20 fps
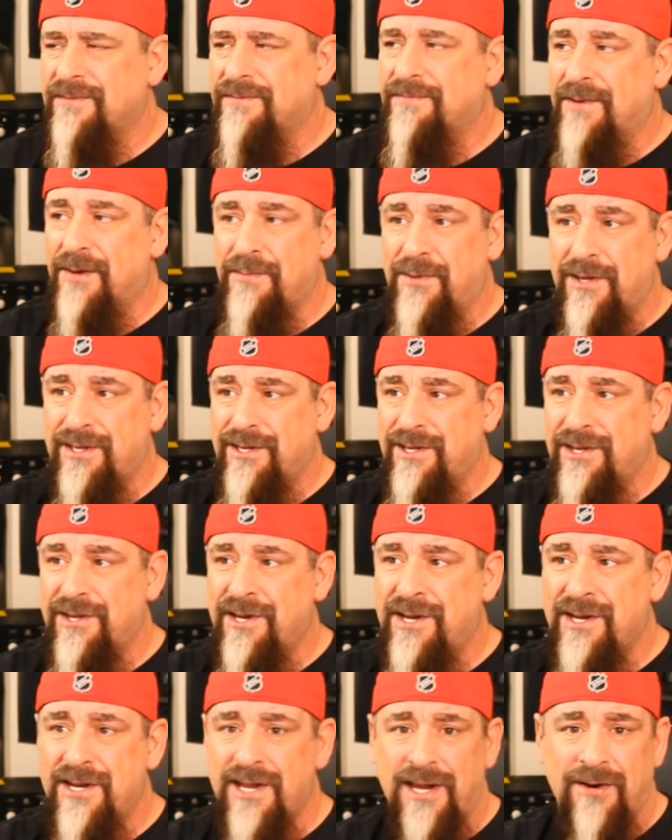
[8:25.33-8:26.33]
I mean, you
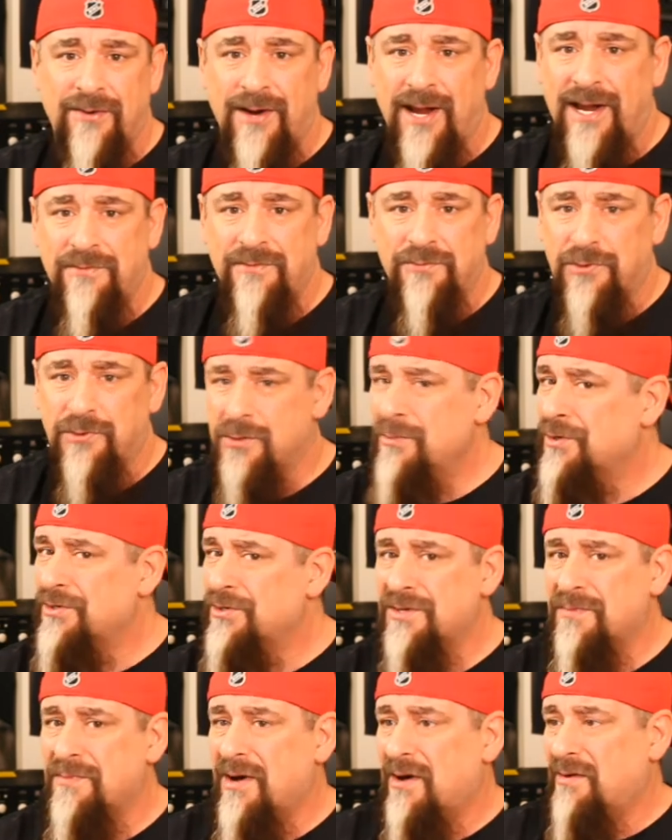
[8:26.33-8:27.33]
didn't hear any rumors
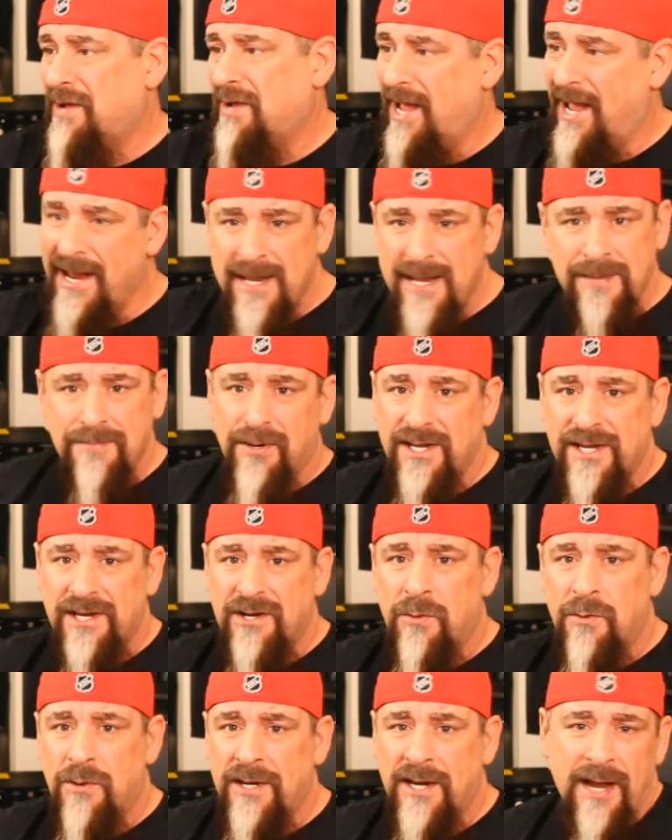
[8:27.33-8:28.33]
about anybody
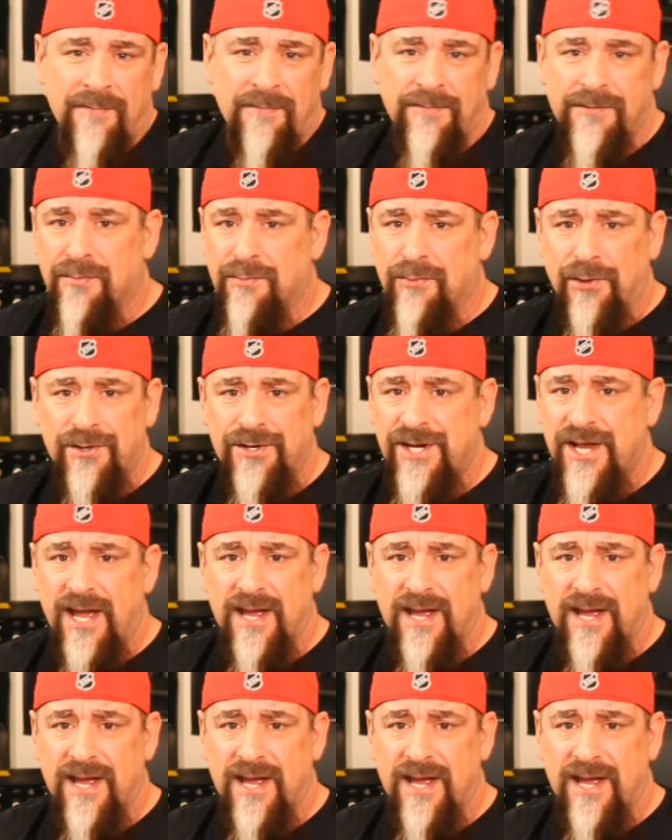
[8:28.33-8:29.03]
going after Bernier.